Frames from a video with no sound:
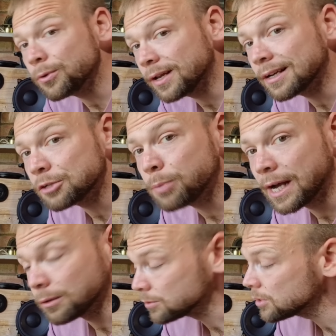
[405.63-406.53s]
English
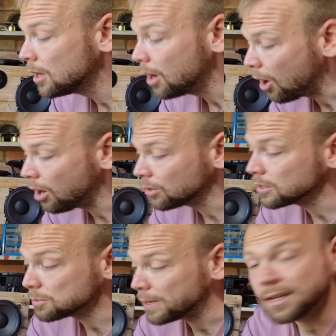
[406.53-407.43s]
pounds on
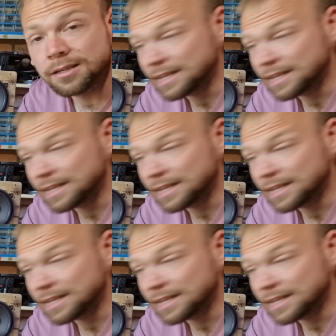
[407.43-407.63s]
speakers,